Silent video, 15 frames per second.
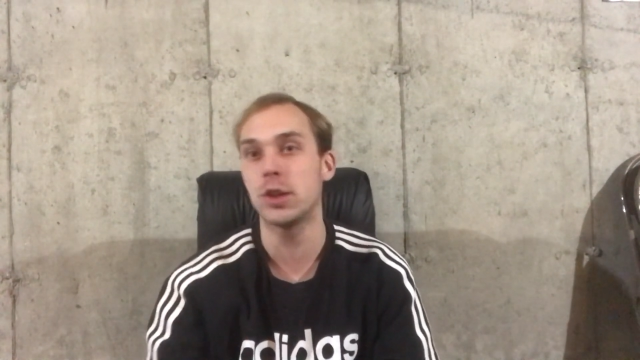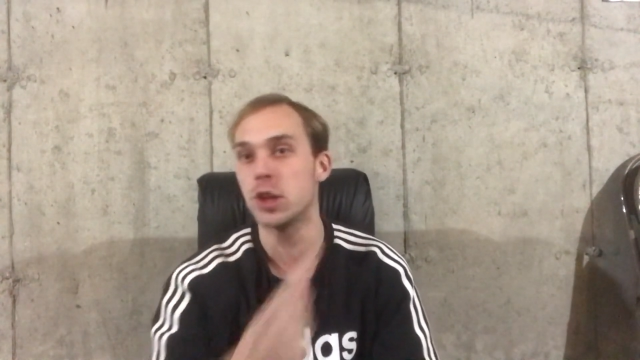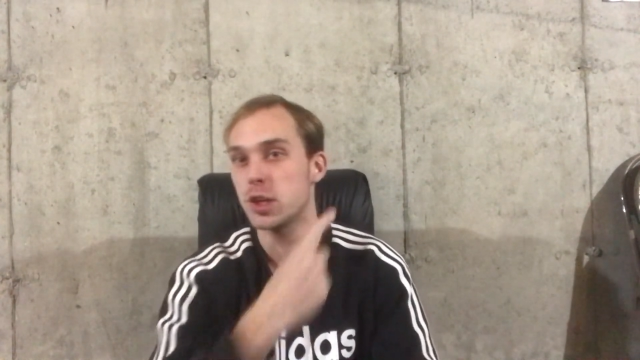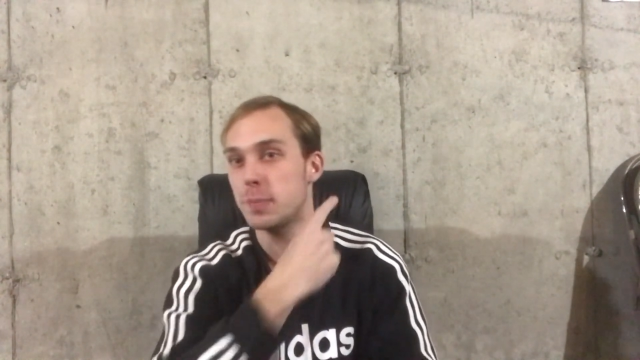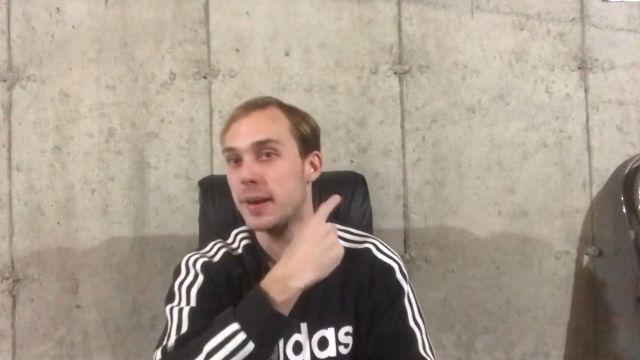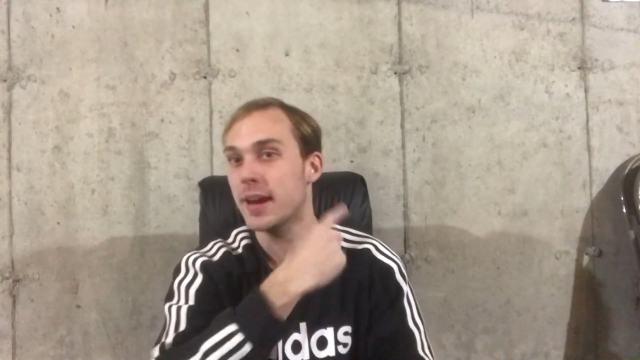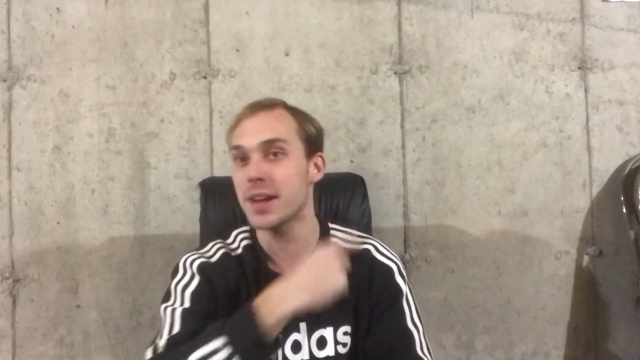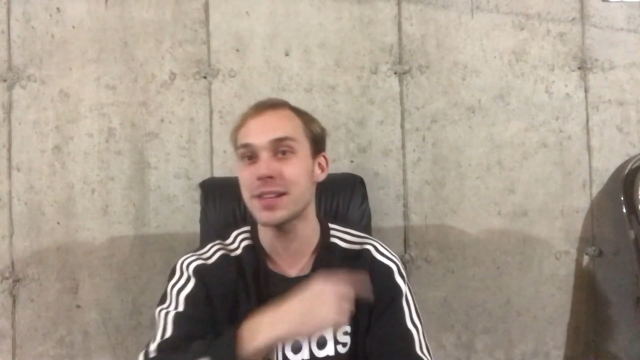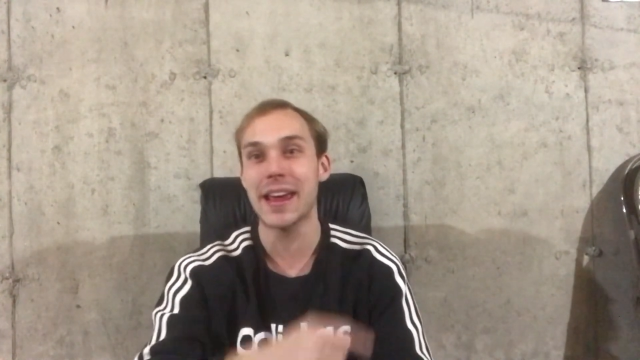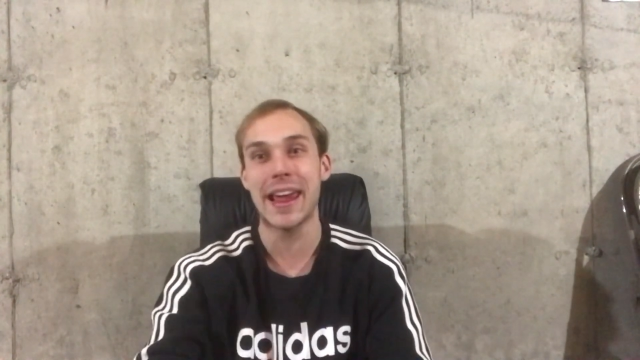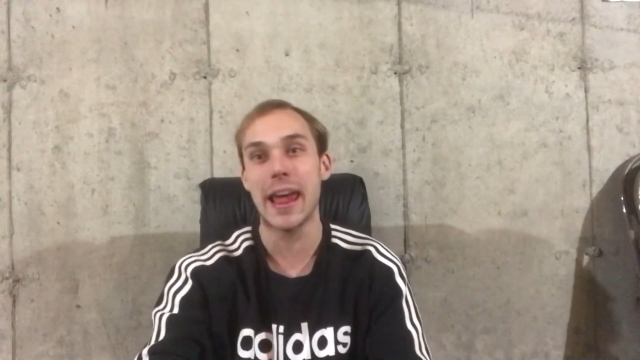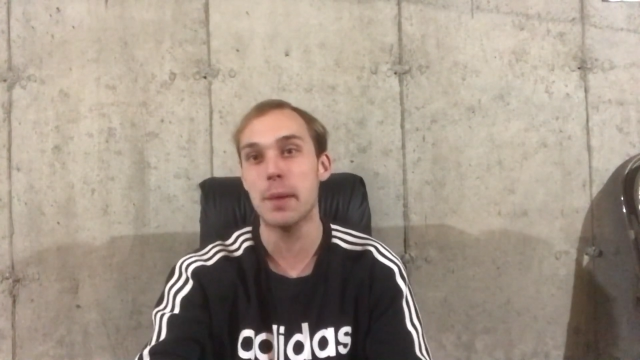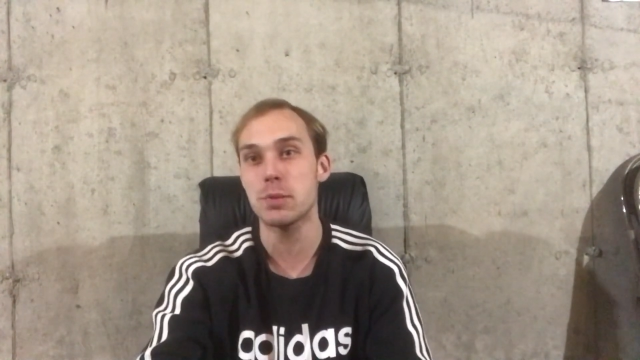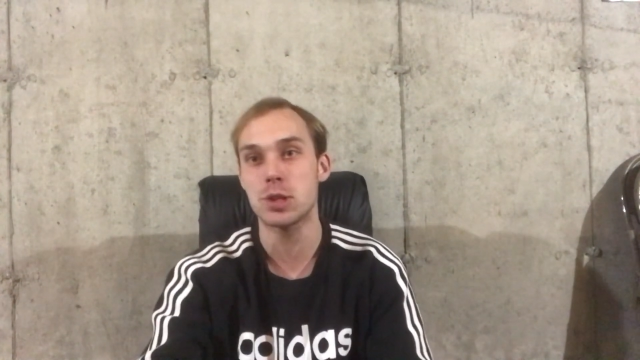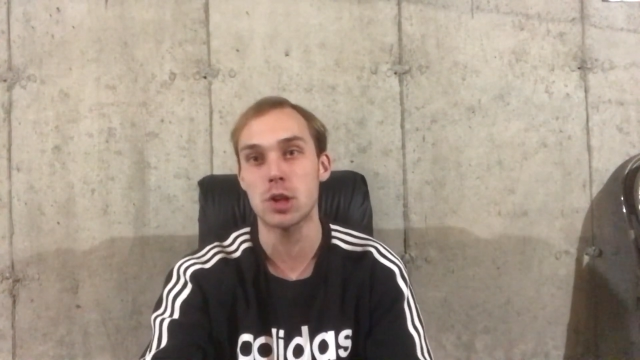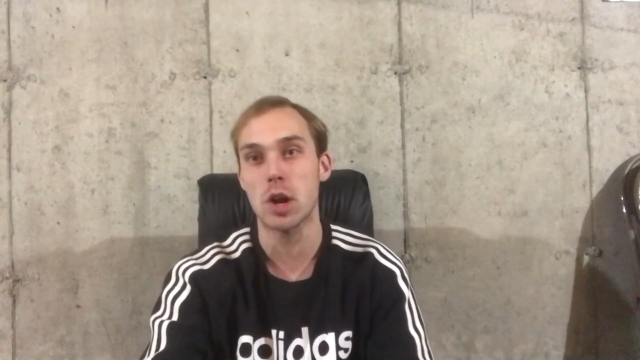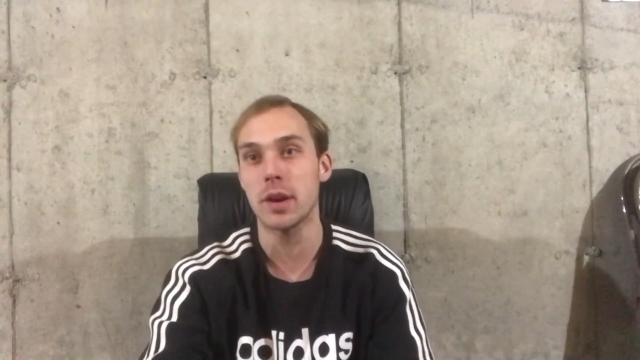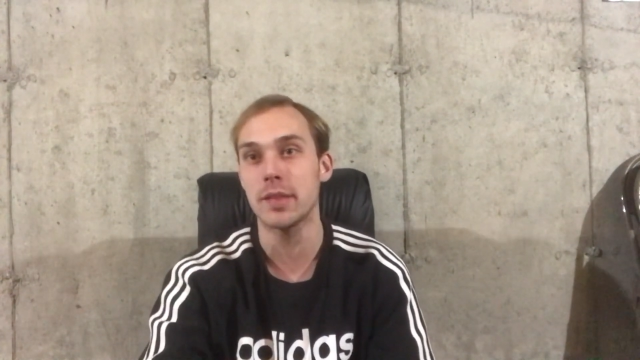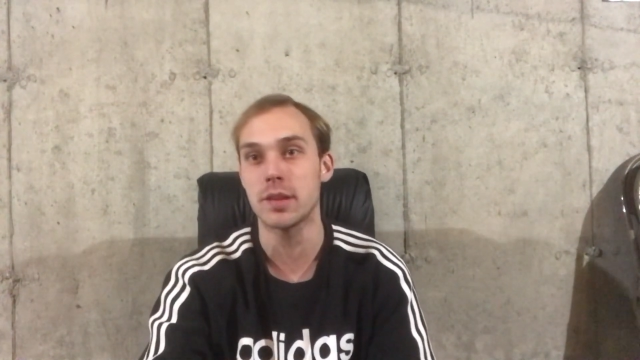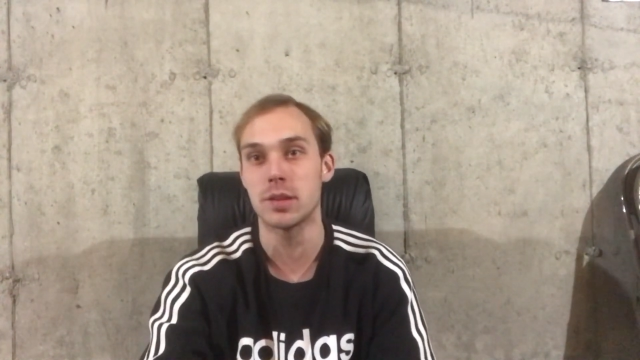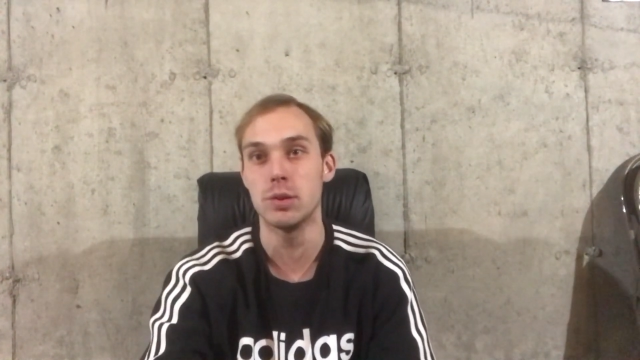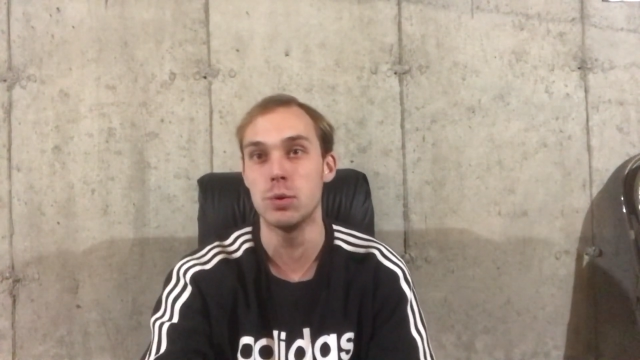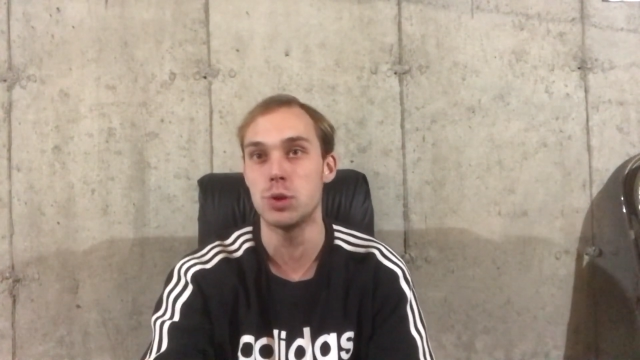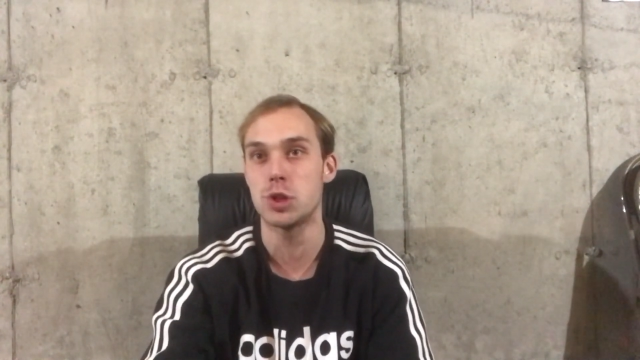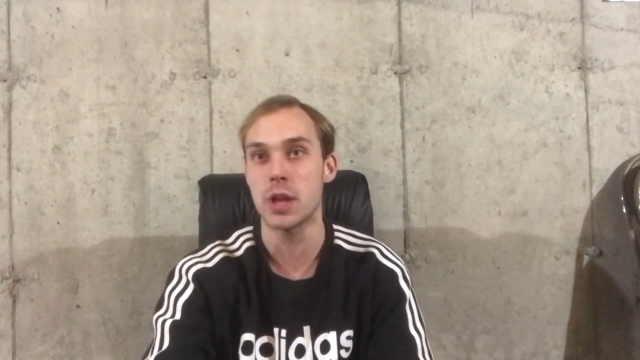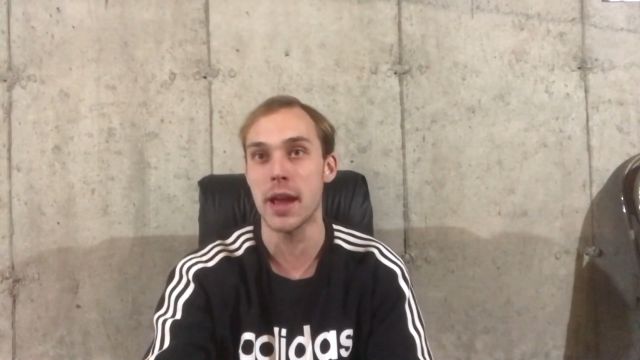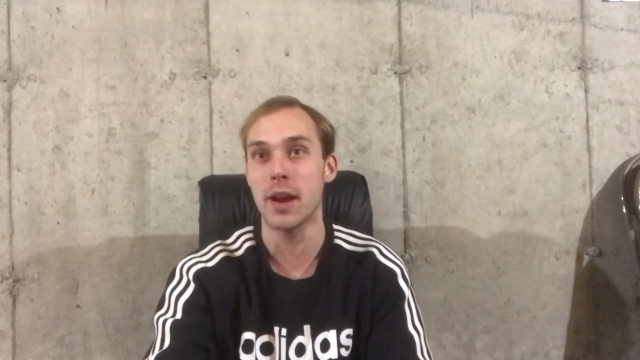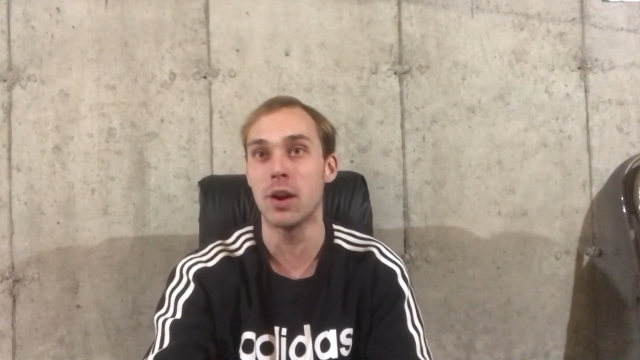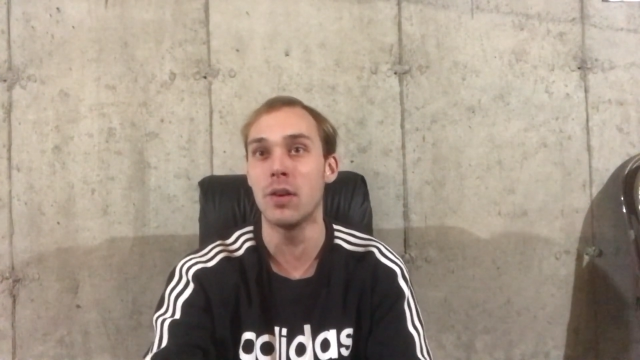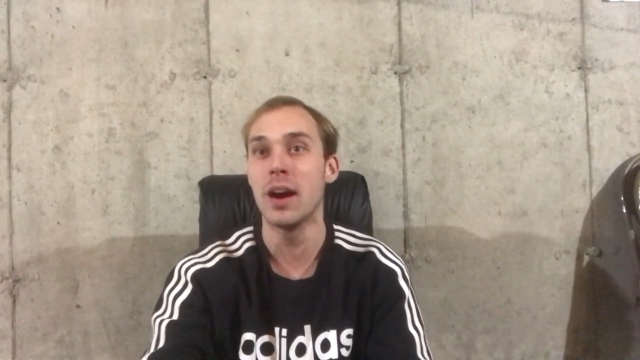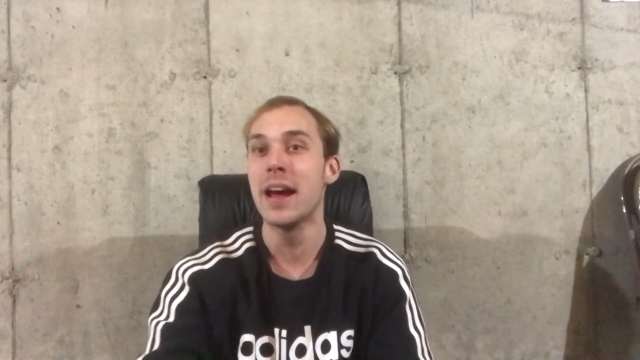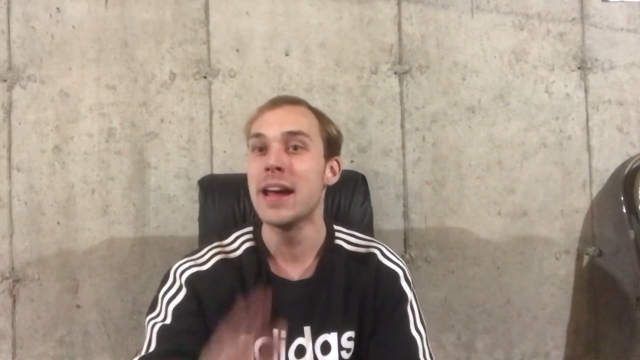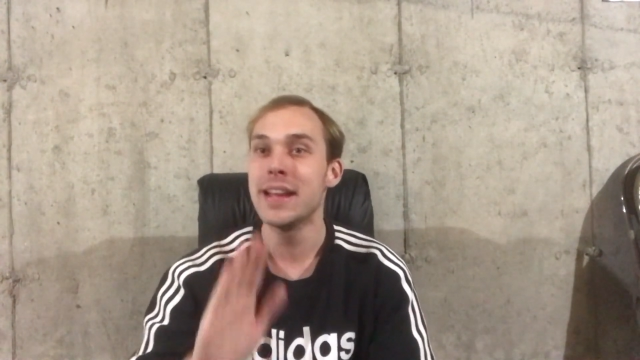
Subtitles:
just because I am starting this new channel